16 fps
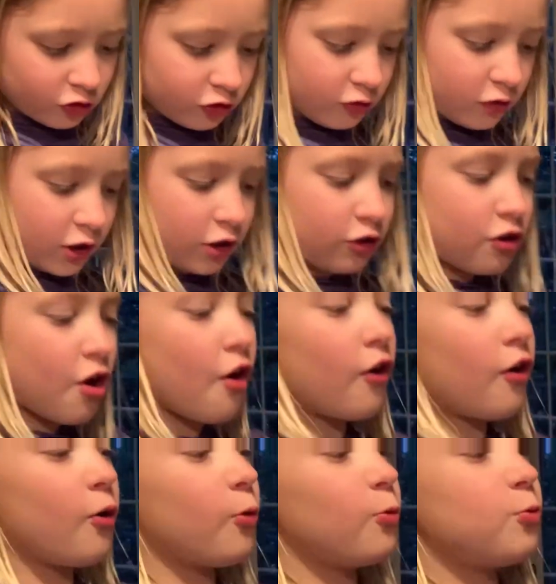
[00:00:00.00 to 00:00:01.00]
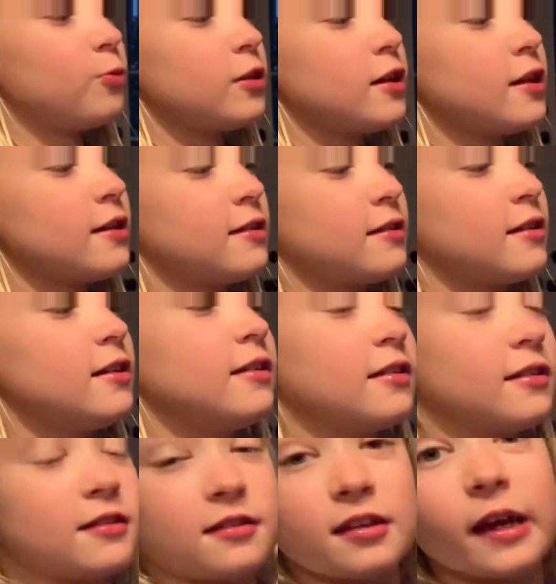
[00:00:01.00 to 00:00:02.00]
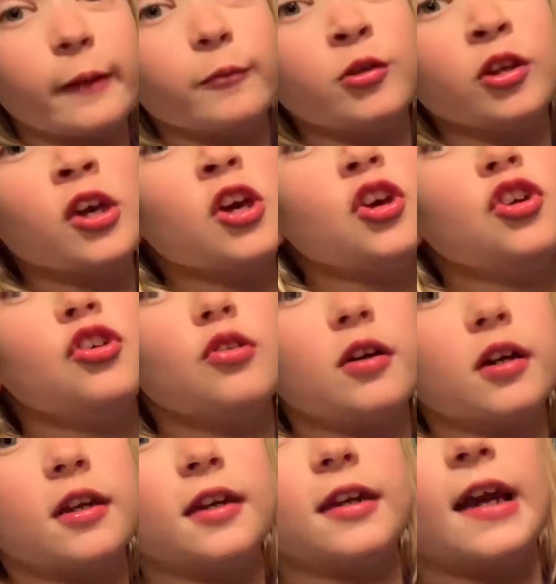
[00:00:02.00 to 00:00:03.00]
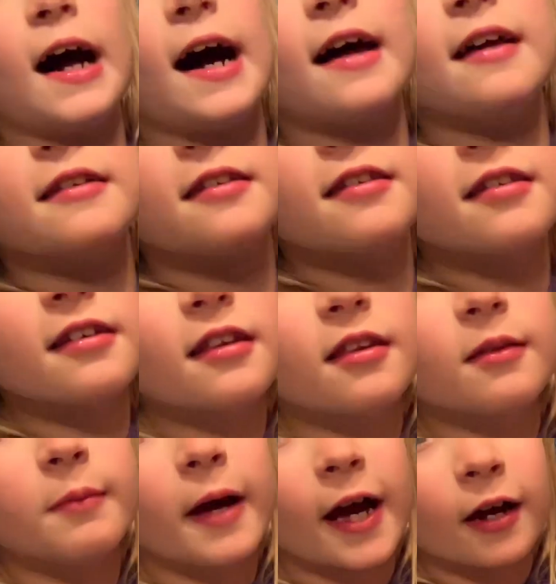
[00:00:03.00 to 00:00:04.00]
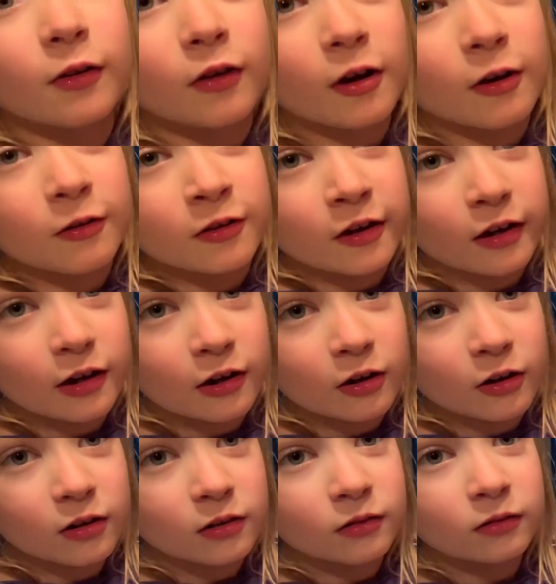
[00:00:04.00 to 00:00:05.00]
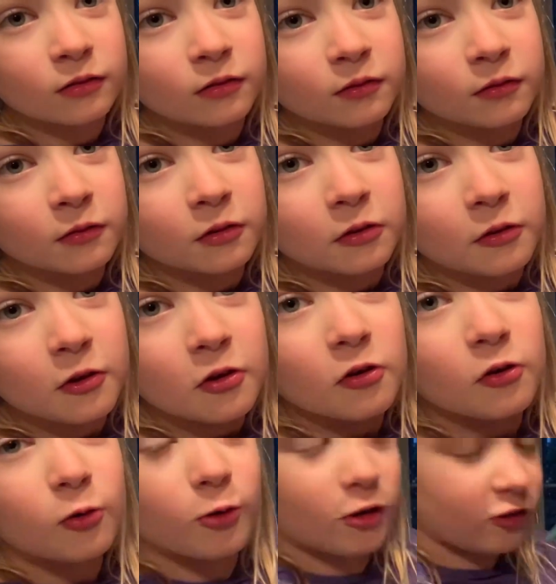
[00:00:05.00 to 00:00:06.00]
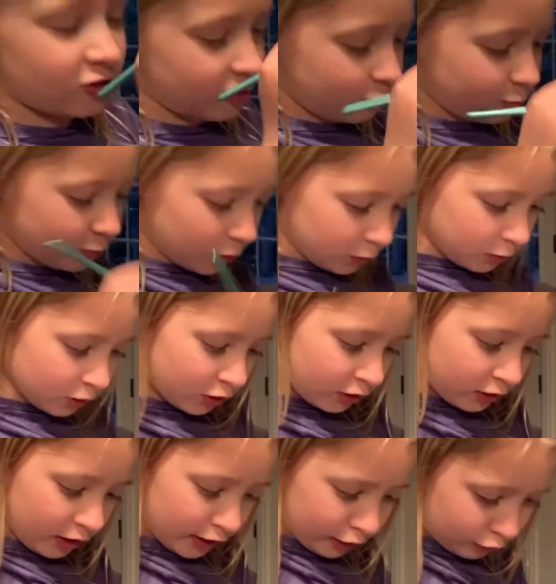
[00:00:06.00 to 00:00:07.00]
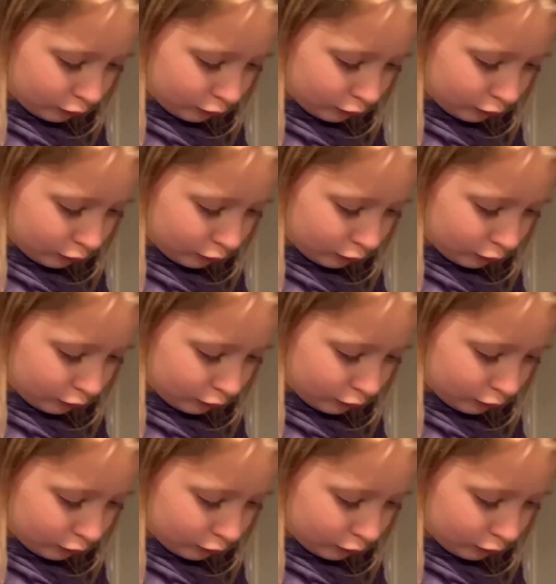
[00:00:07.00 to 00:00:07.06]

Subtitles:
you can only see the stems. You cannot see the background in here, or else it won't look like a